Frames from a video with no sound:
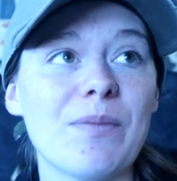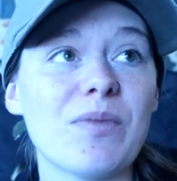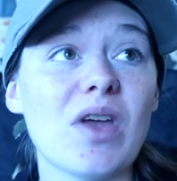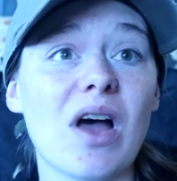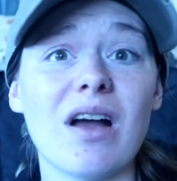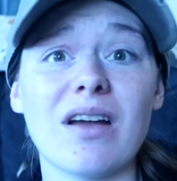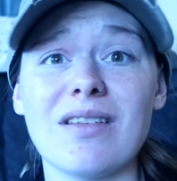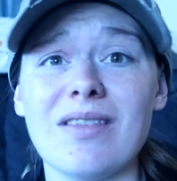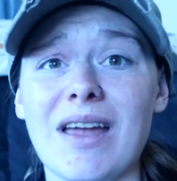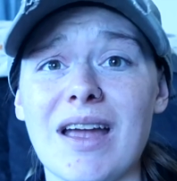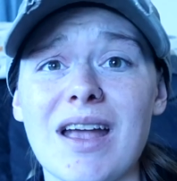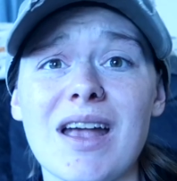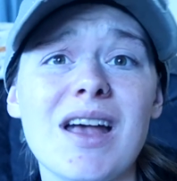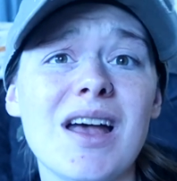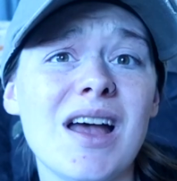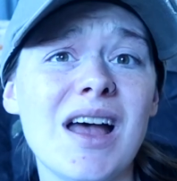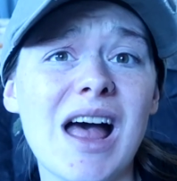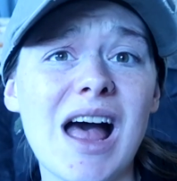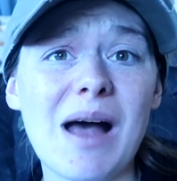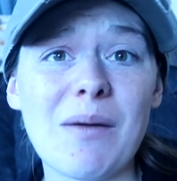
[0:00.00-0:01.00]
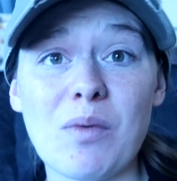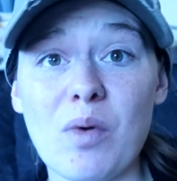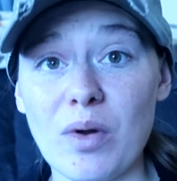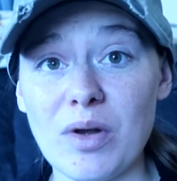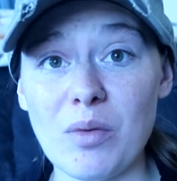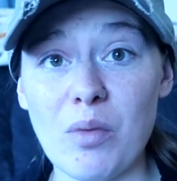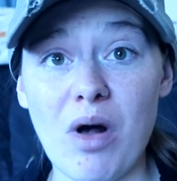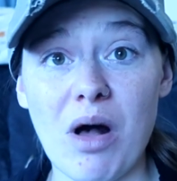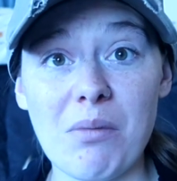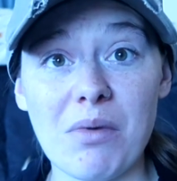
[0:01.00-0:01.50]
I'm talking like I'm
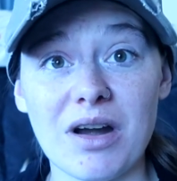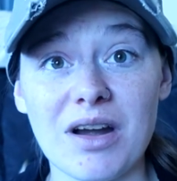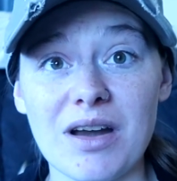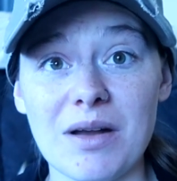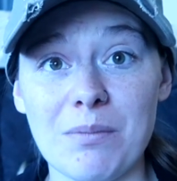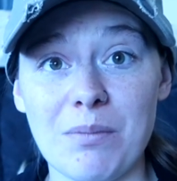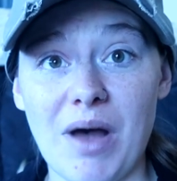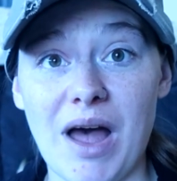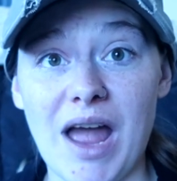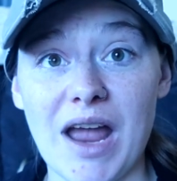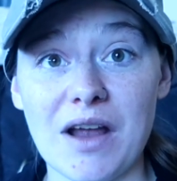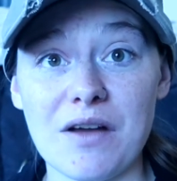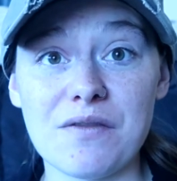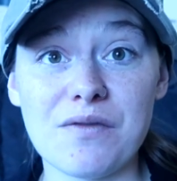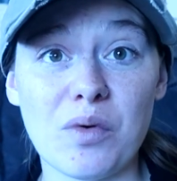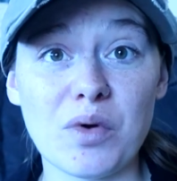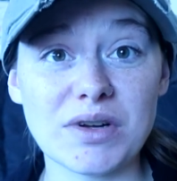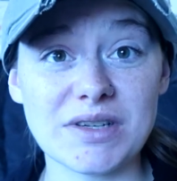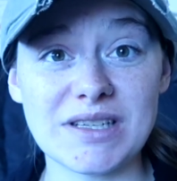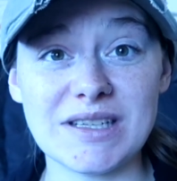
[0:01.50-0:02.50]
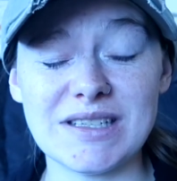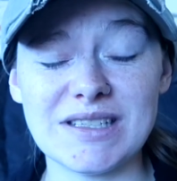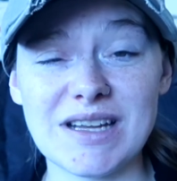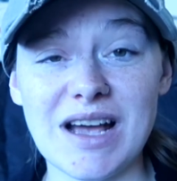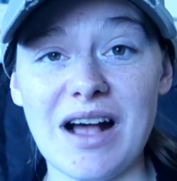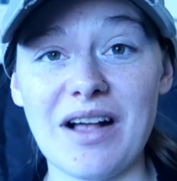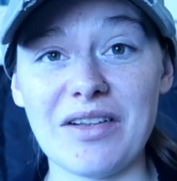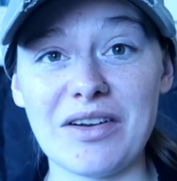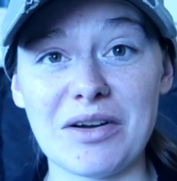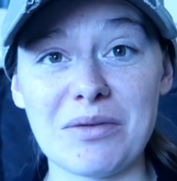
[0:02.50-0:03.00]
going to Walmart and buying a
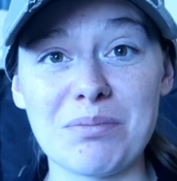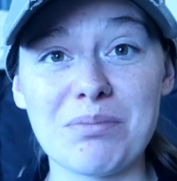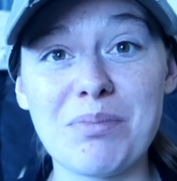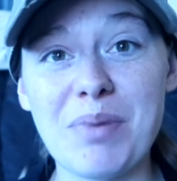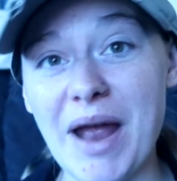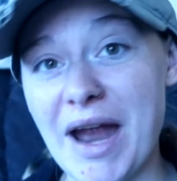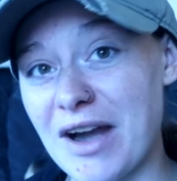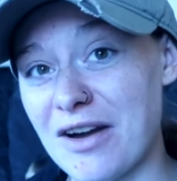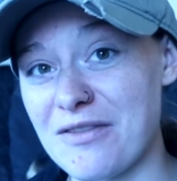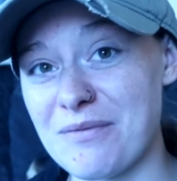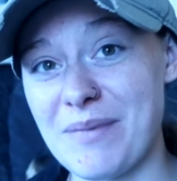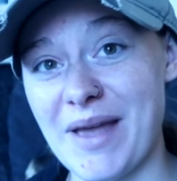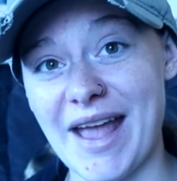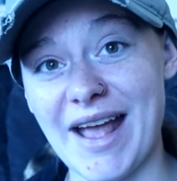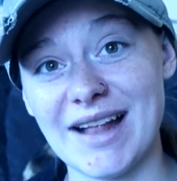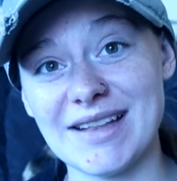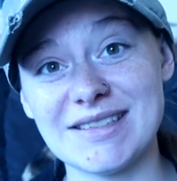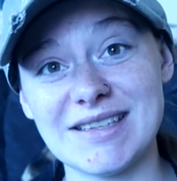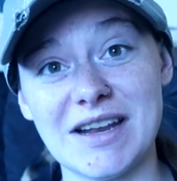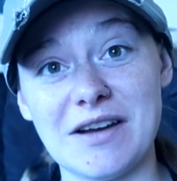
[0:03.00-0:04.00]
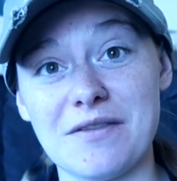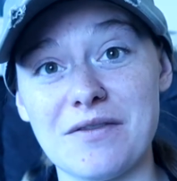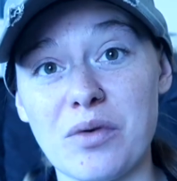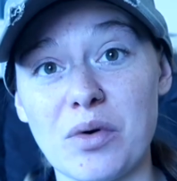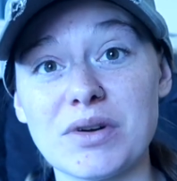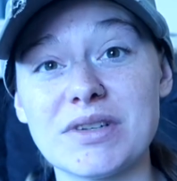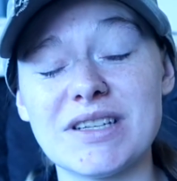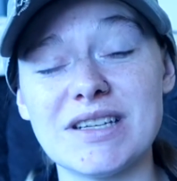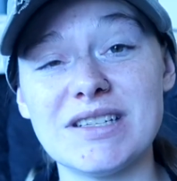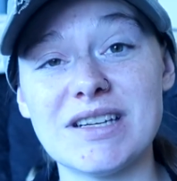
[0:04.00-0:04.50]
$14 pair of pants and a
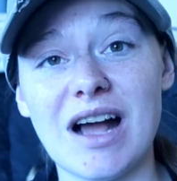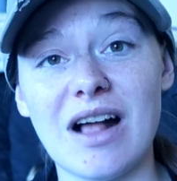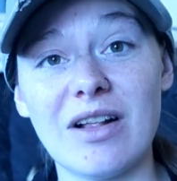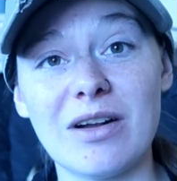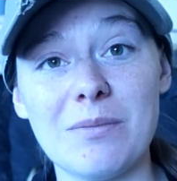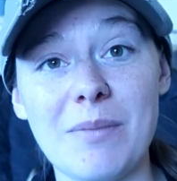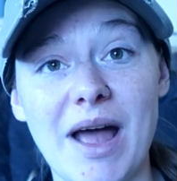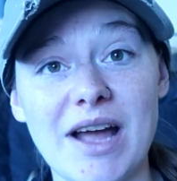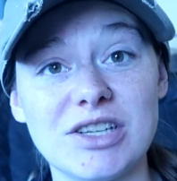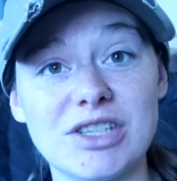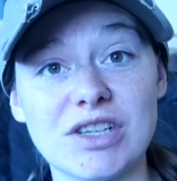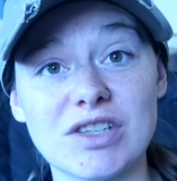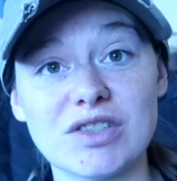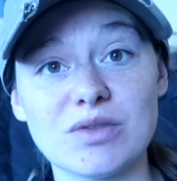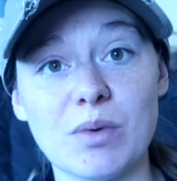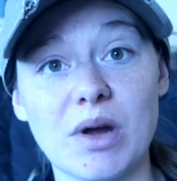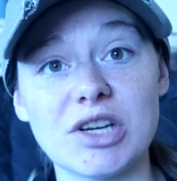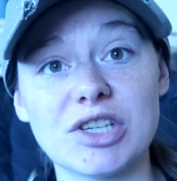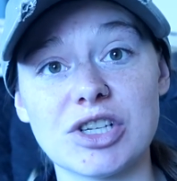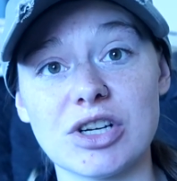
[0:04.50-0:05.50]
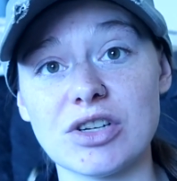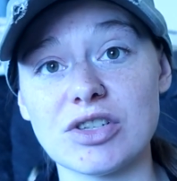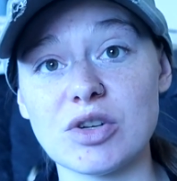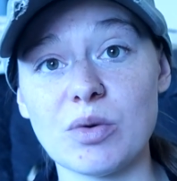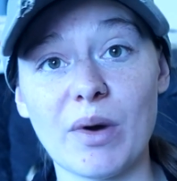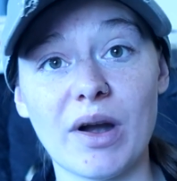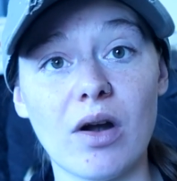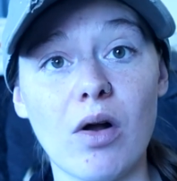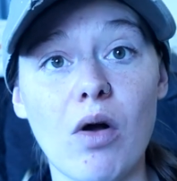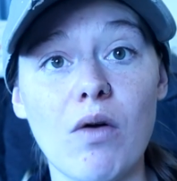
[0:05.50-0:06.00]
$14 matching sweatshirt
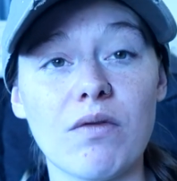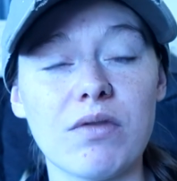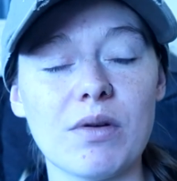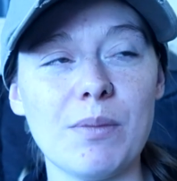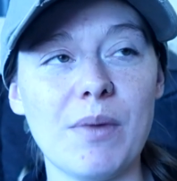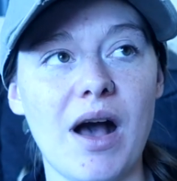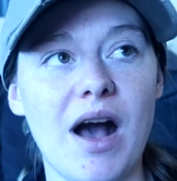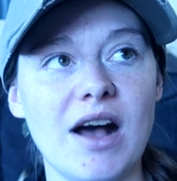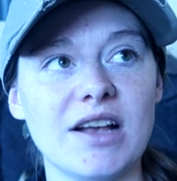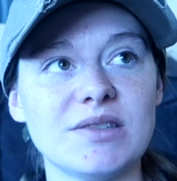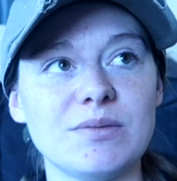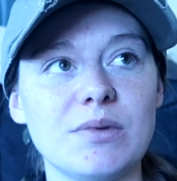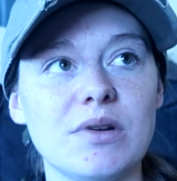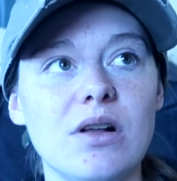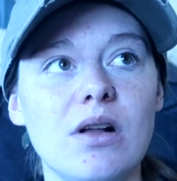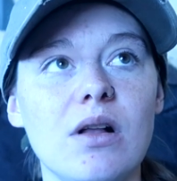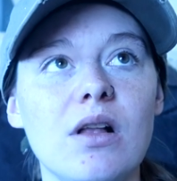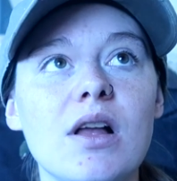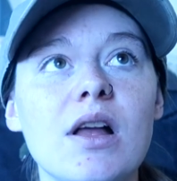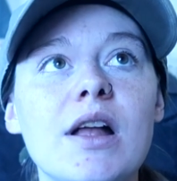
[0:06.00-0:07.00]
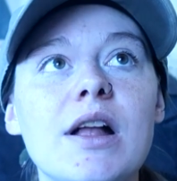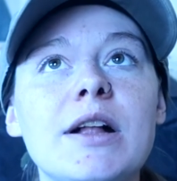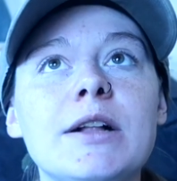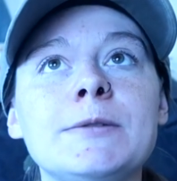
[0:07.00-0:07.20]
to wear home from the hospital